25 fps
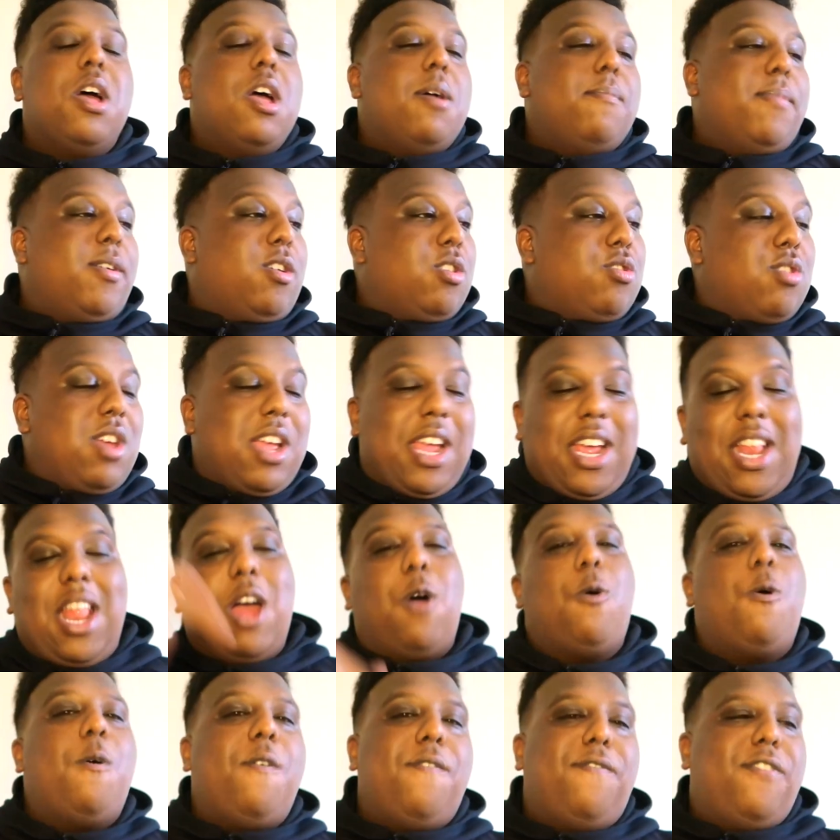Because in
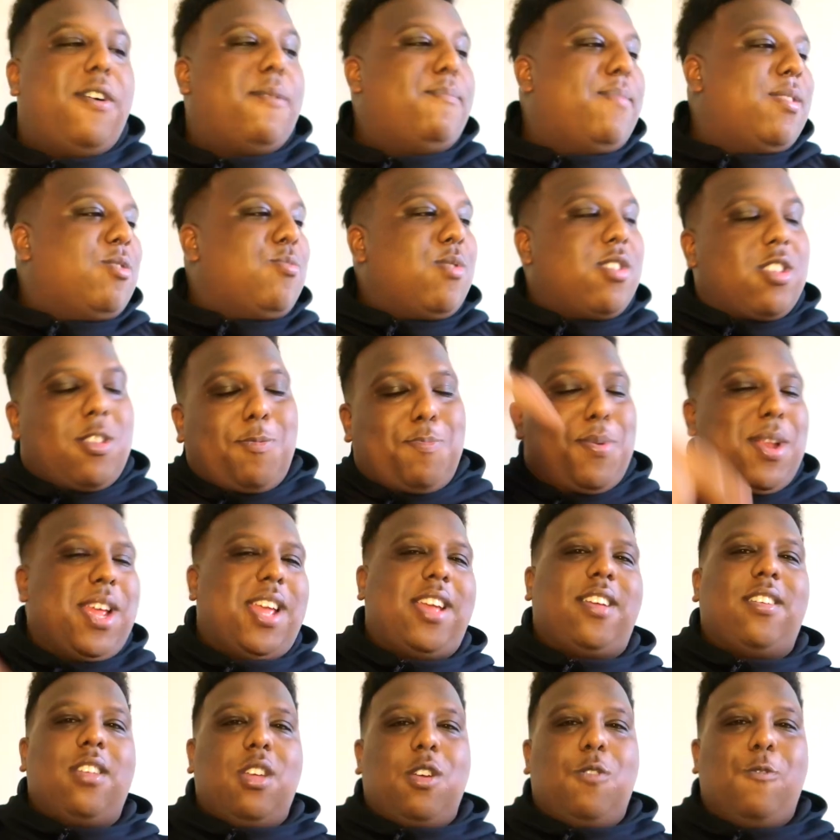our own fan base, we're
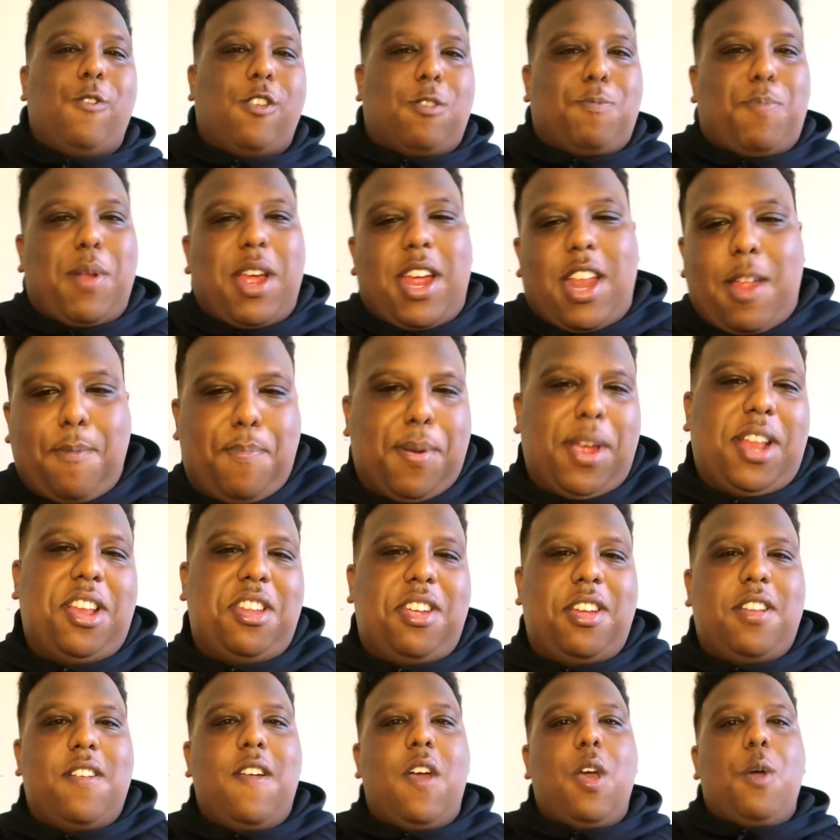split. We're split in
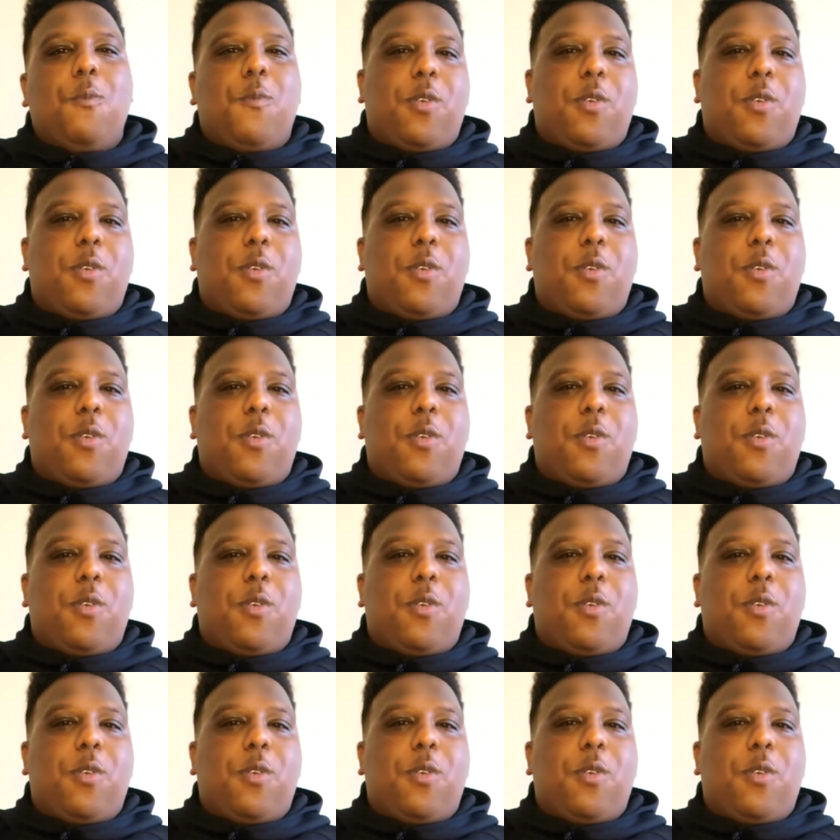opinion.